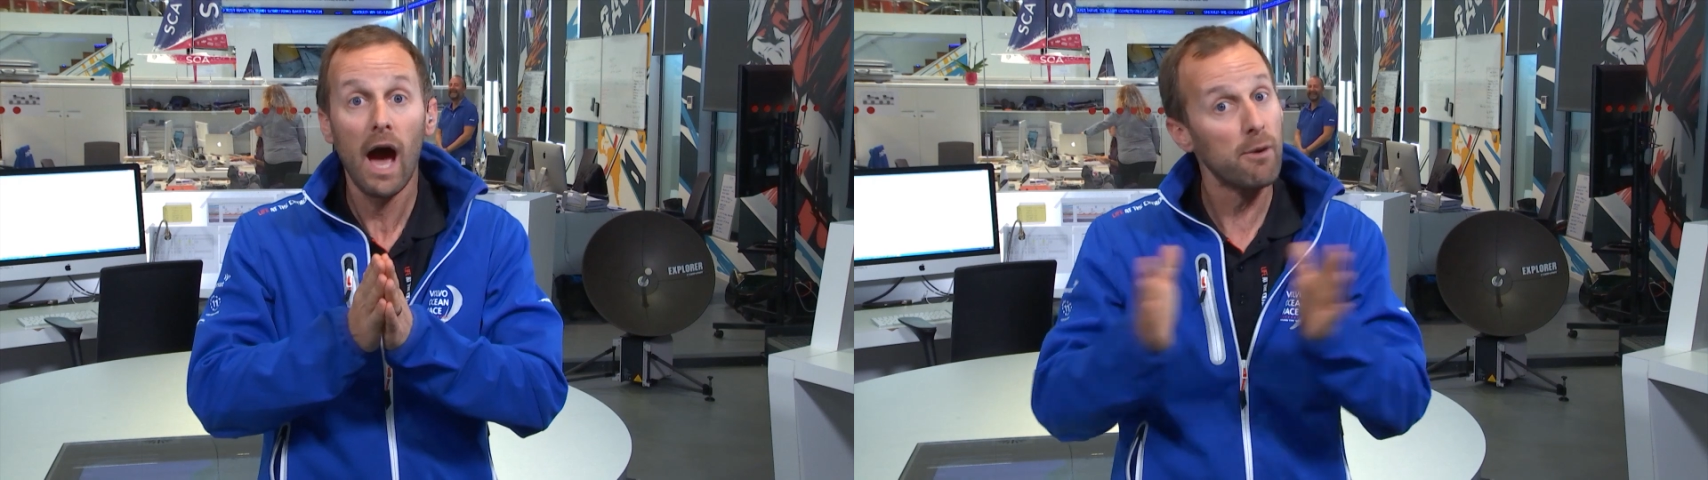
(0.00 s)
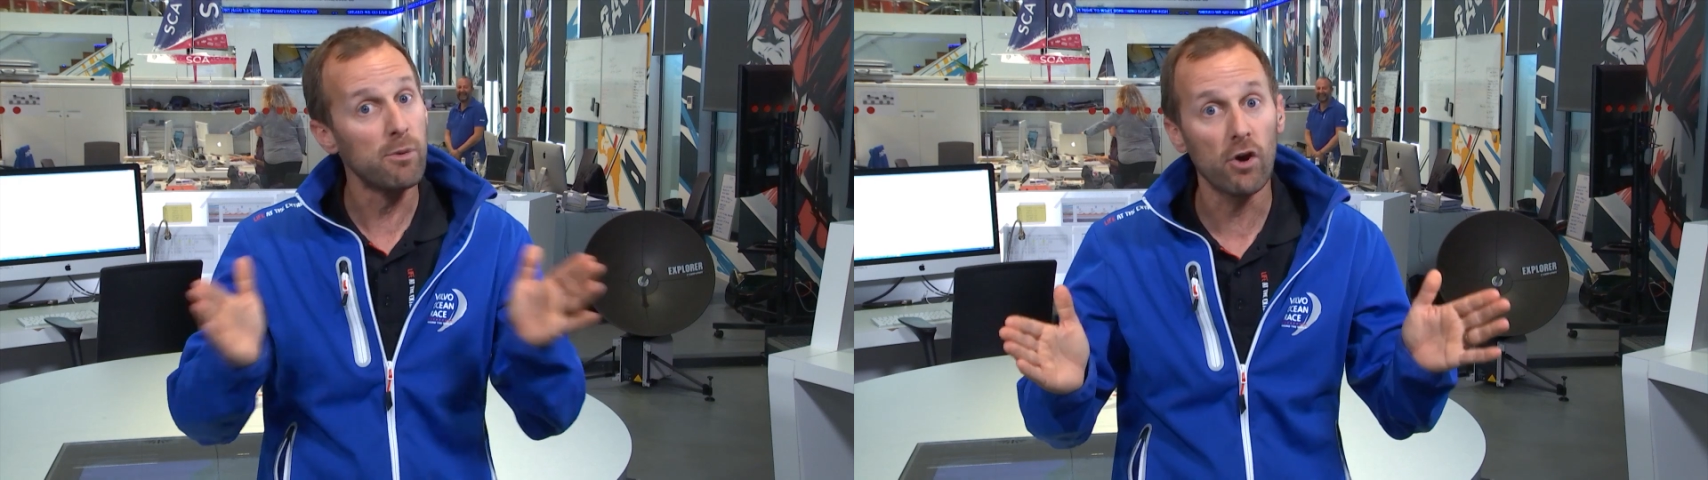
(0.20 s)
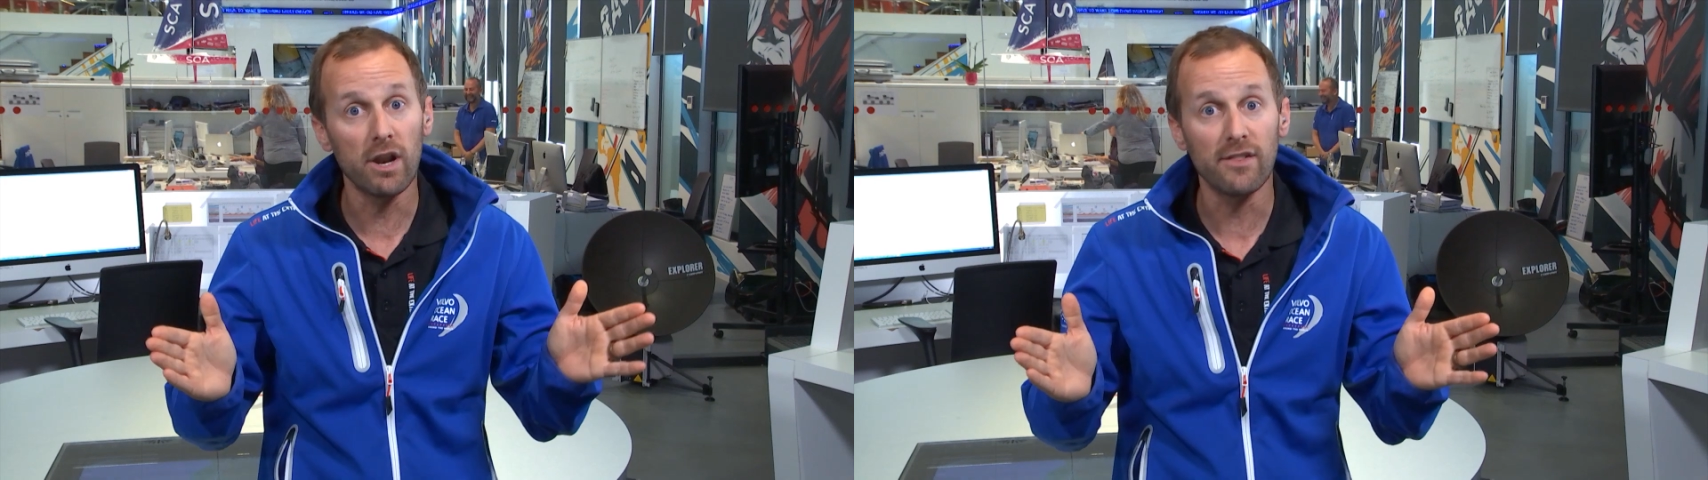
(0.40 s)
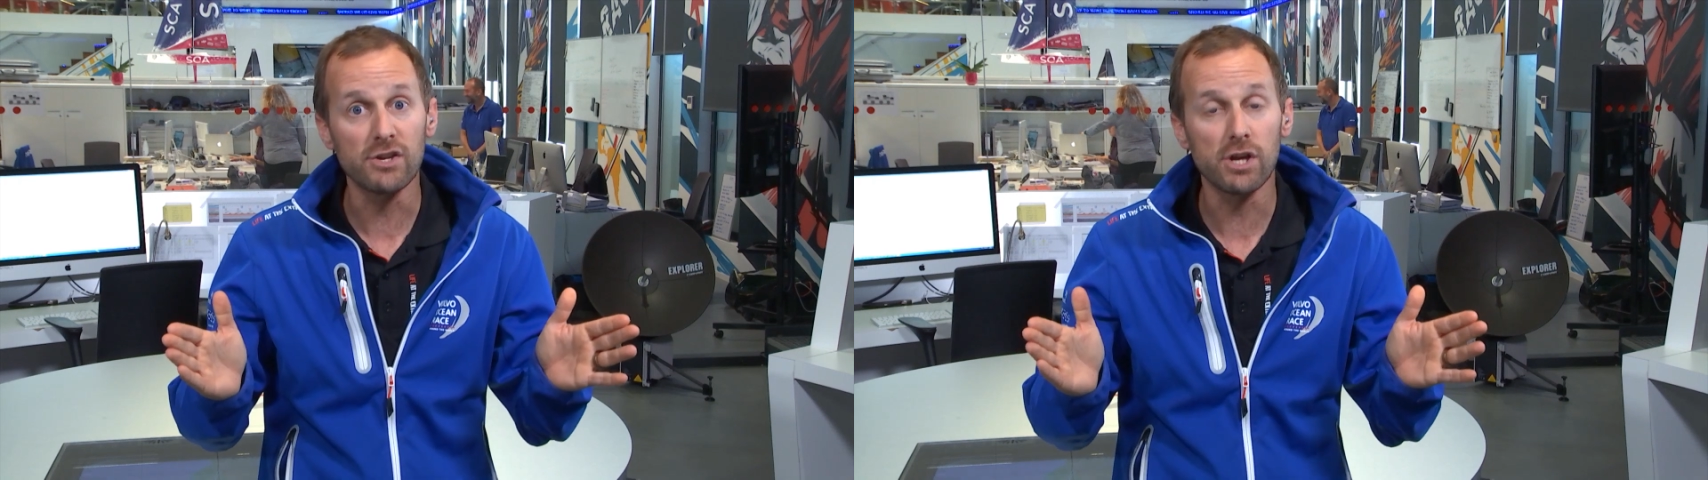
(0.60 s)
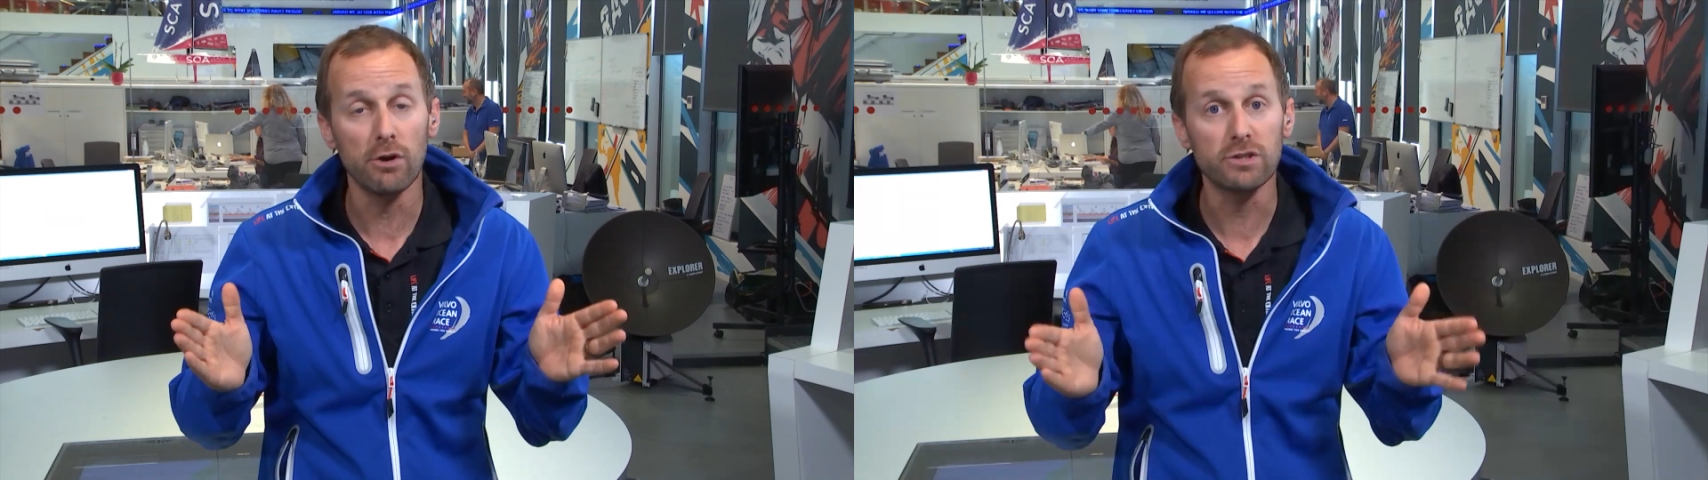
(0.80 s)
And we've got
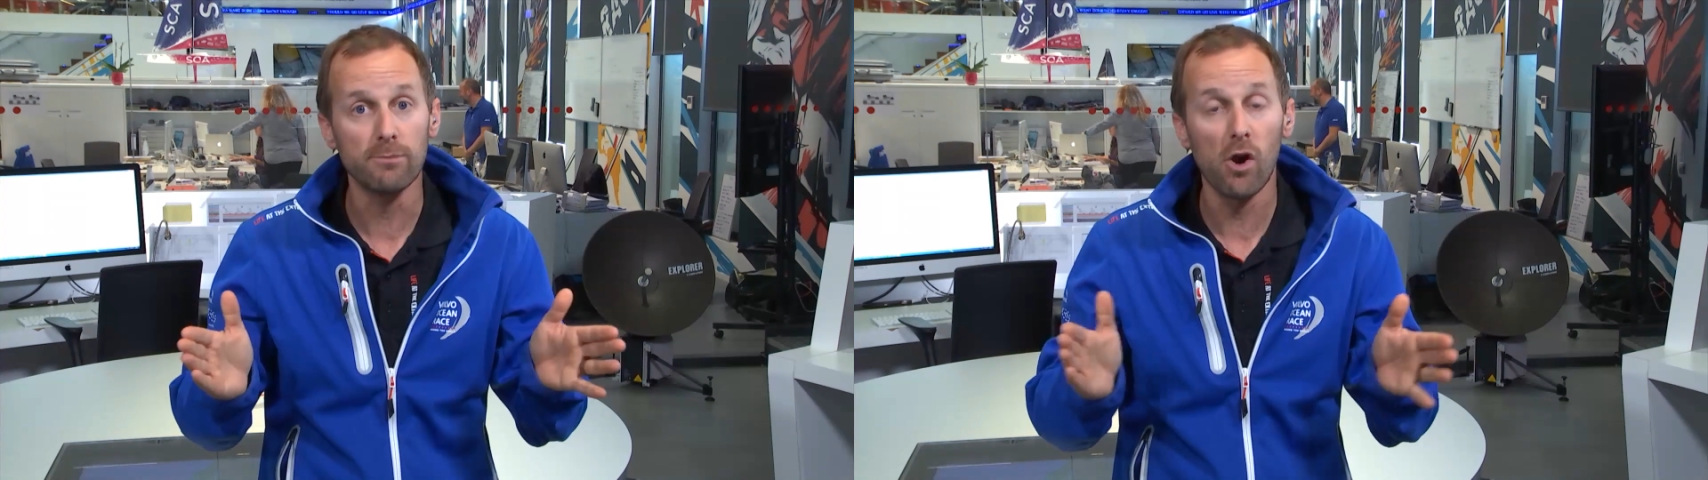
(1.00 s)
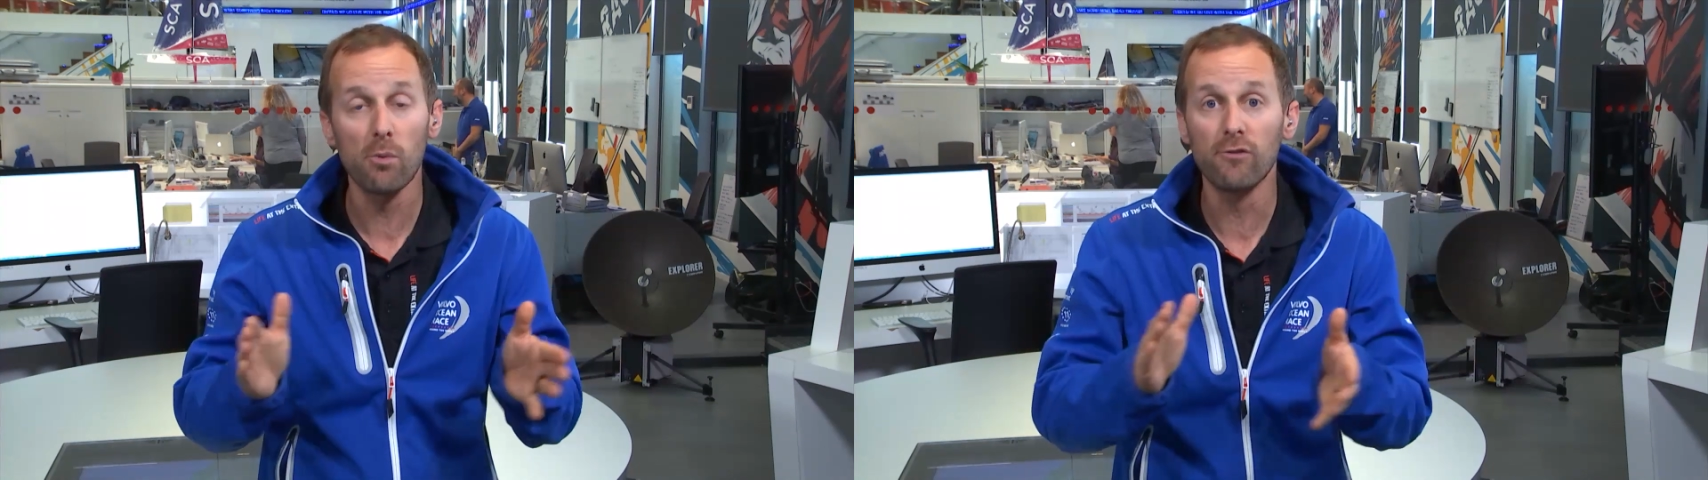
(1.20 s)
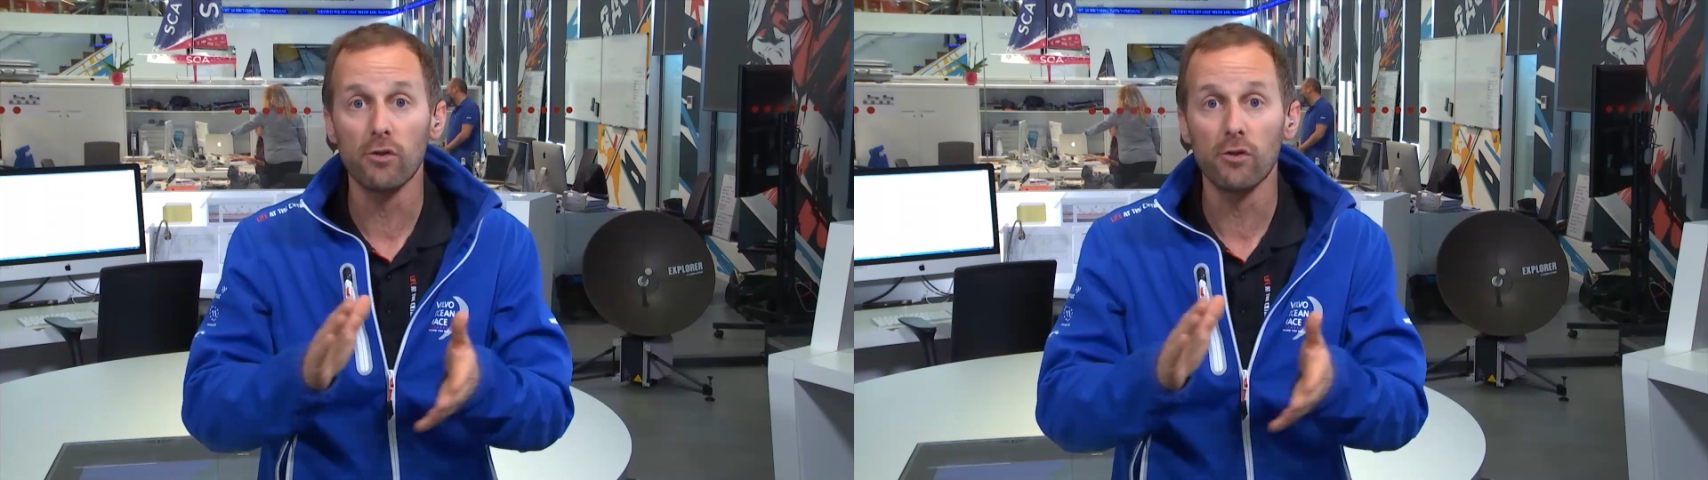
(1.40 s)
another show tomorrow.